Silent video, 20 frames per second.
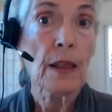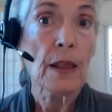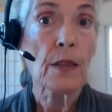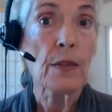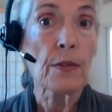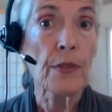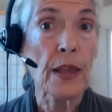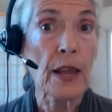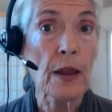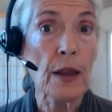
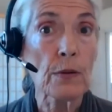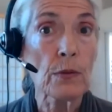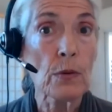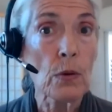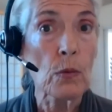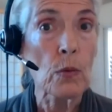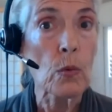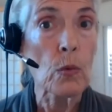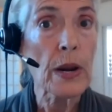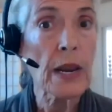then
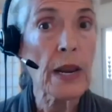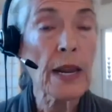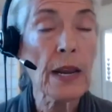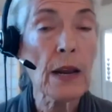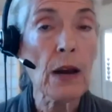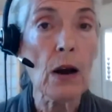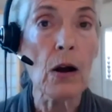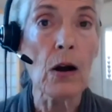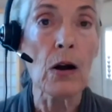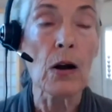we
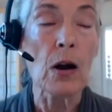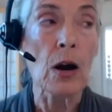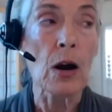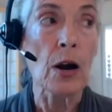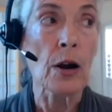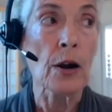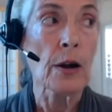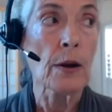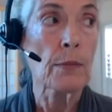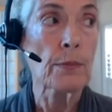
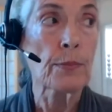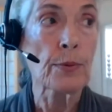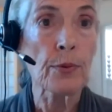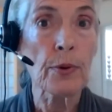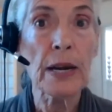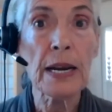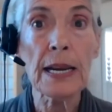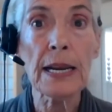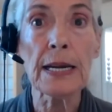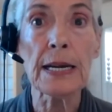are
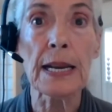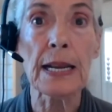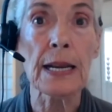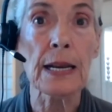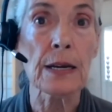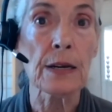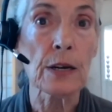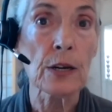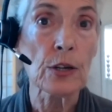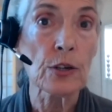bringing
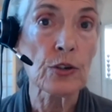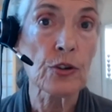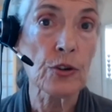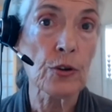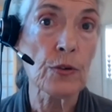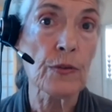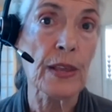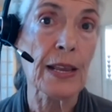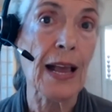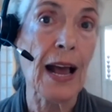in to
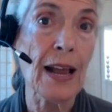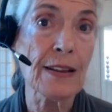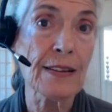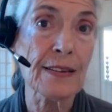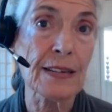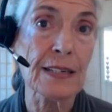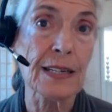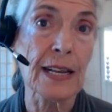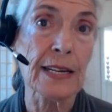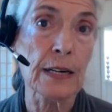the
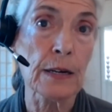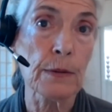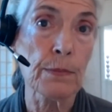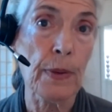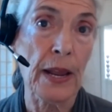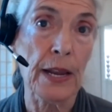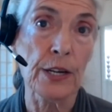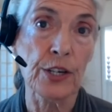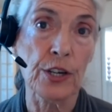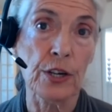isolated
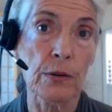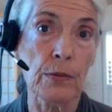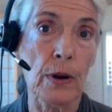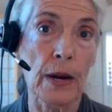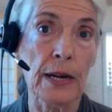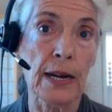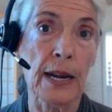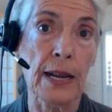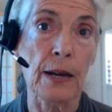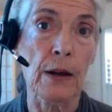patient
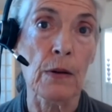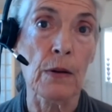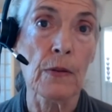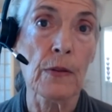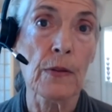right now